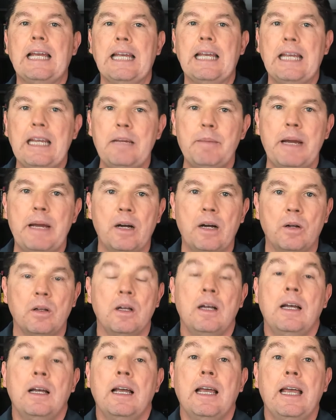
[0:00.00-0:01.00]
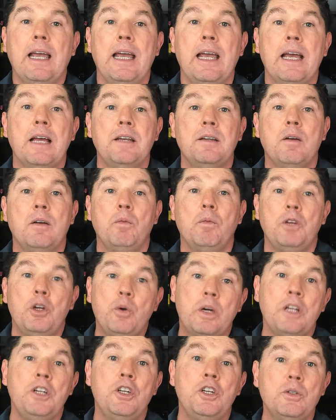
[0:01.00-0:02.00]
email. And you
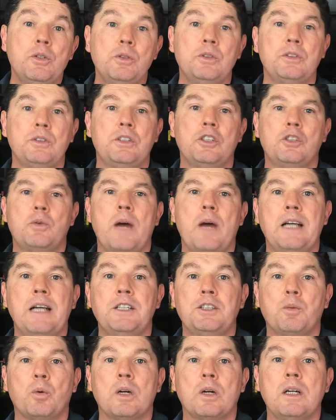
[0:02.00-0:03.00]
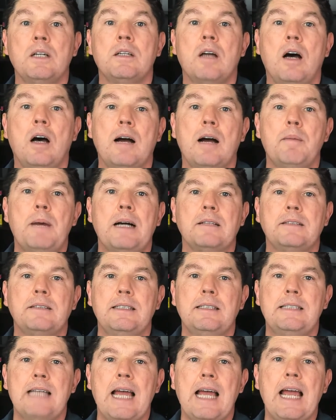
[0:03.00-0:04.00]
can use the strategies we're going to talk about
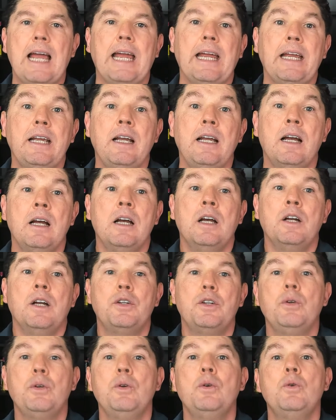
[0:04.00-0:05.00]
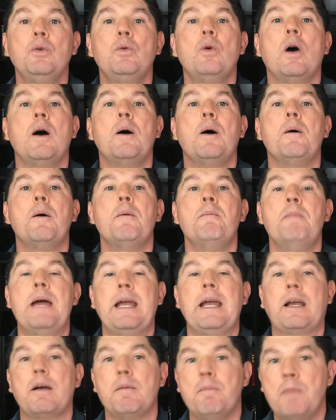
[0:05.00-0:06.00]
today to
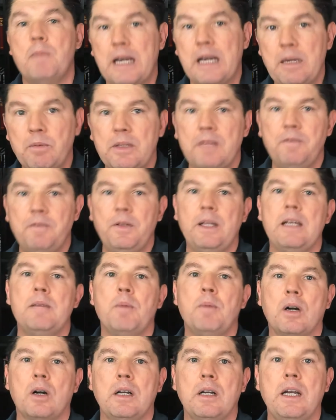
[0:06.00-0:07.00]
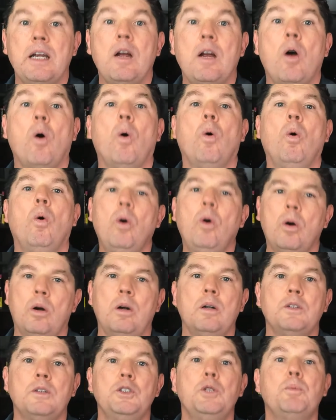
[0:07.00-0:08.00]
make money with affiliate marketing
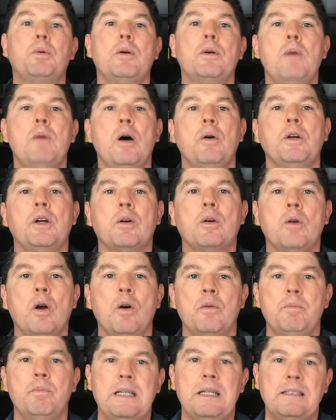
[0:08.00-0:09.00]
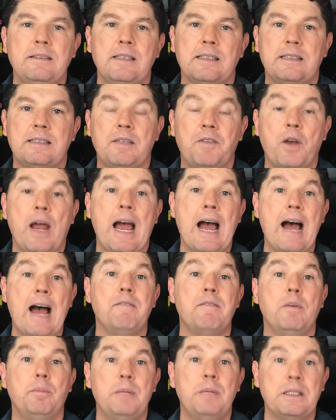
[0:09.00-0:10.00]
or to promote your own business if you
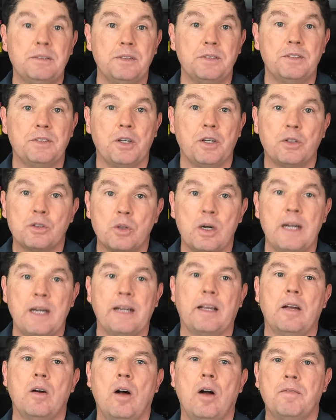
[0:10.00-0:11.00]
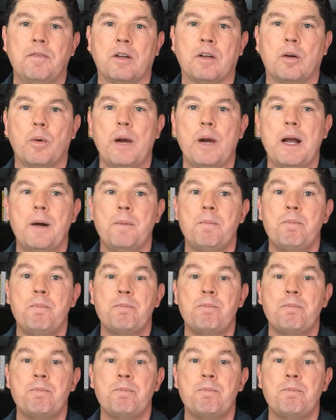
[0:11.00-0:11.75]
have a business that you're trying to get off the ground.